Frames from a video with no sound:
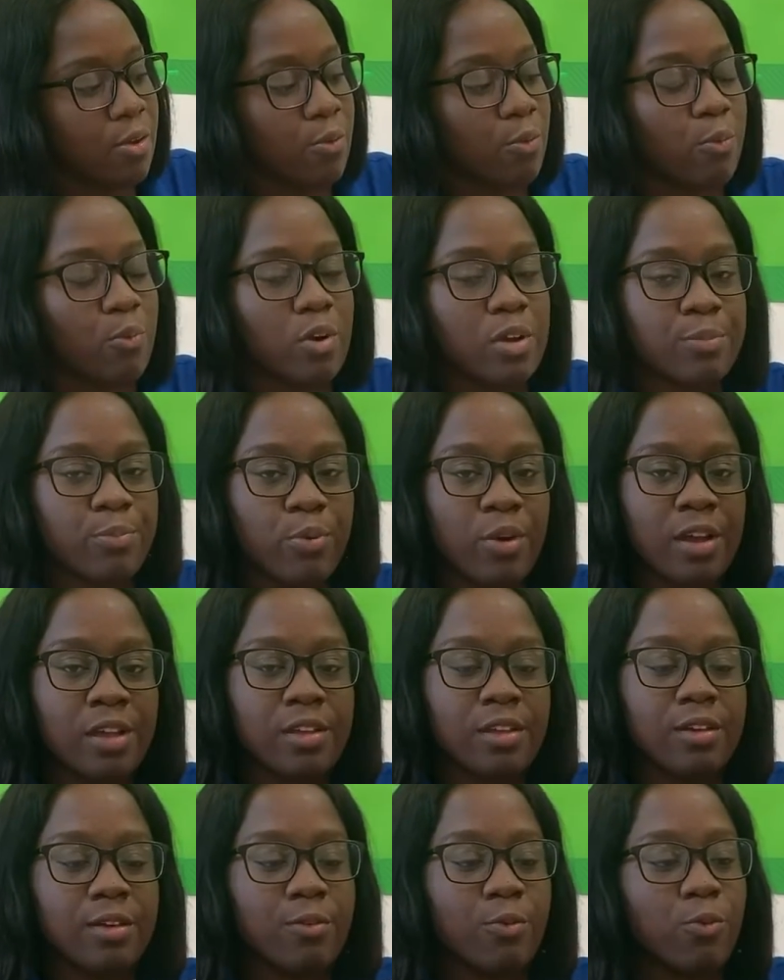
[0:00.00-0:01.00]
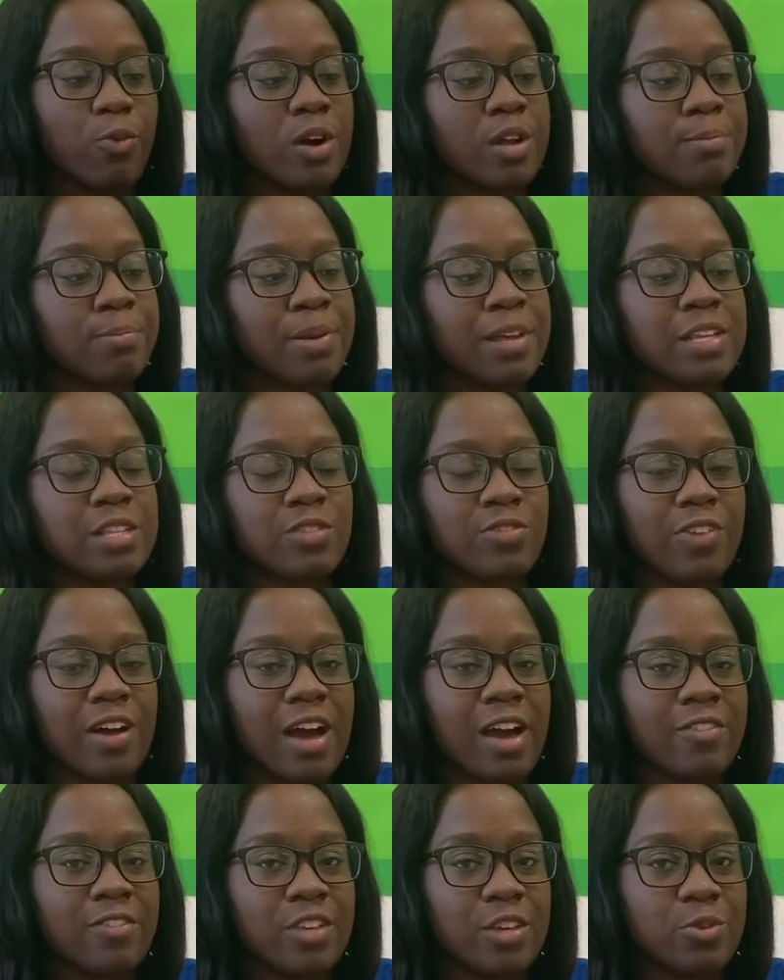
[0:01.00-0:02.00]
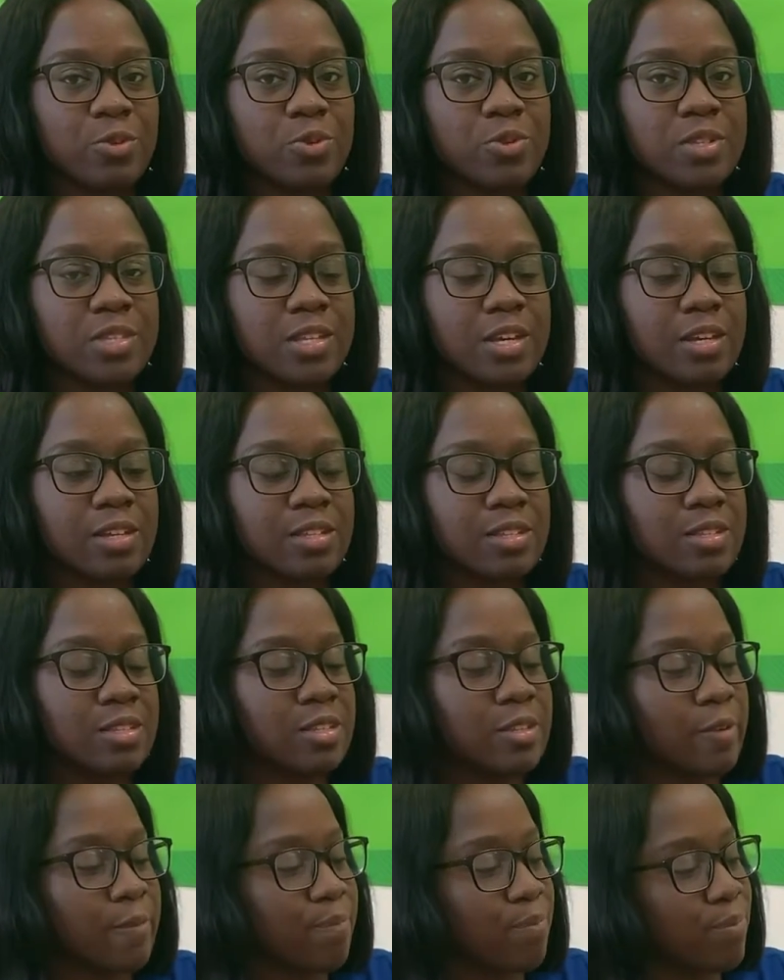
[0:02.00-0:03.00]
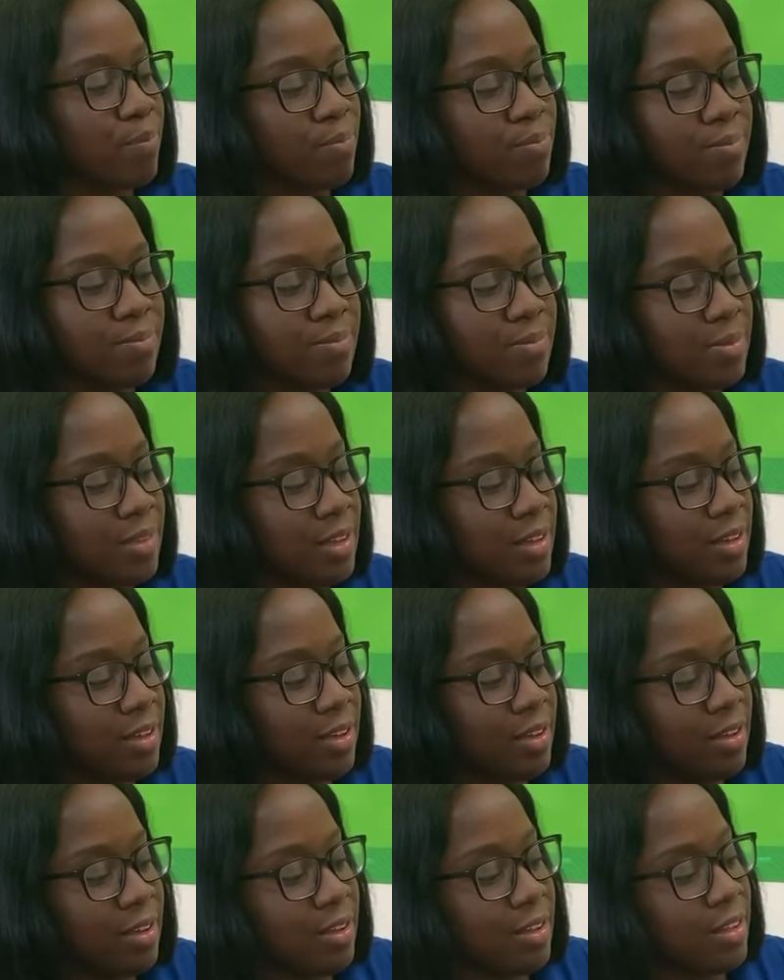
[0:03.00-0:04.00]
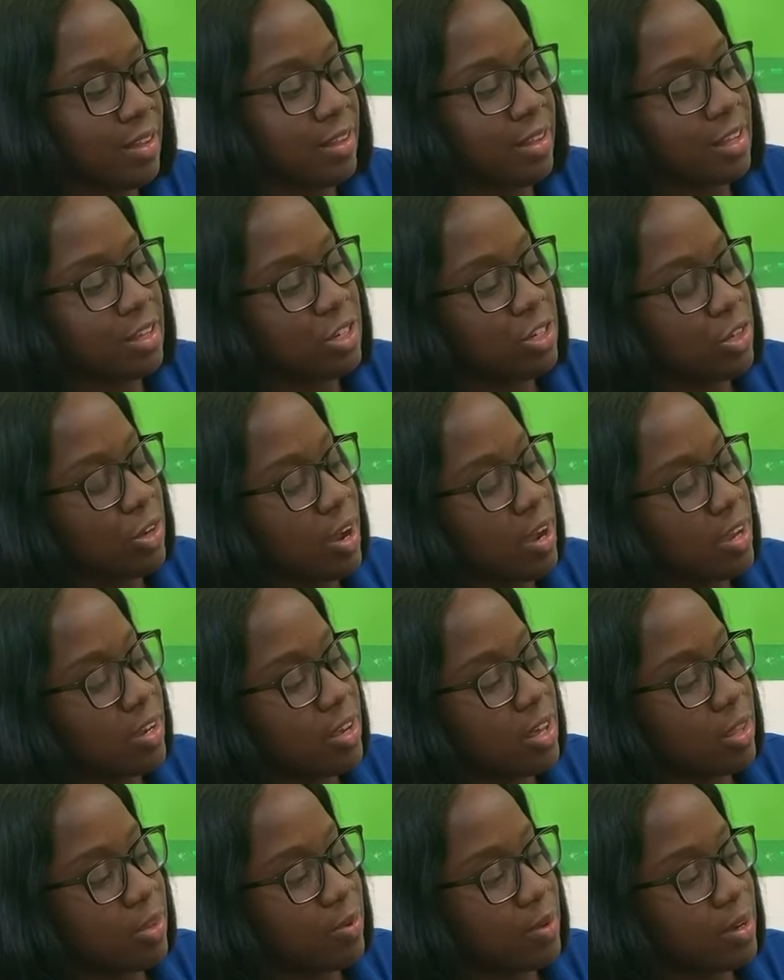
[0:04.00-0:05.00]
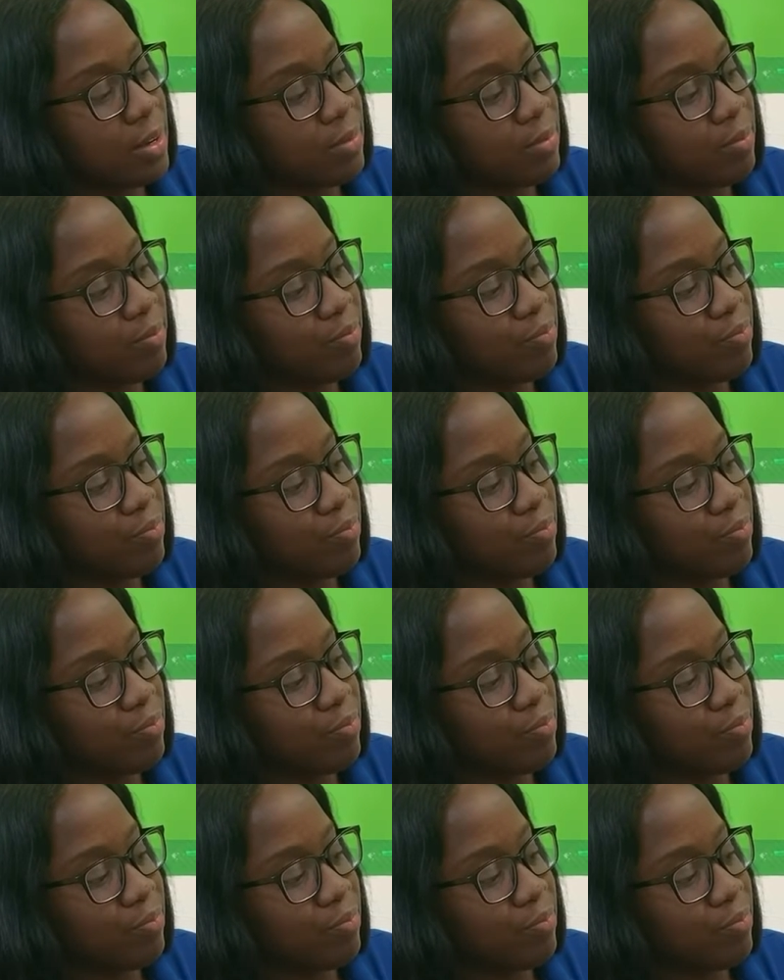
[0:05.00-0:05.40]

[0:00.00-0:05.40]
1, point, 1 plus 5 equals 6. Let's try another one.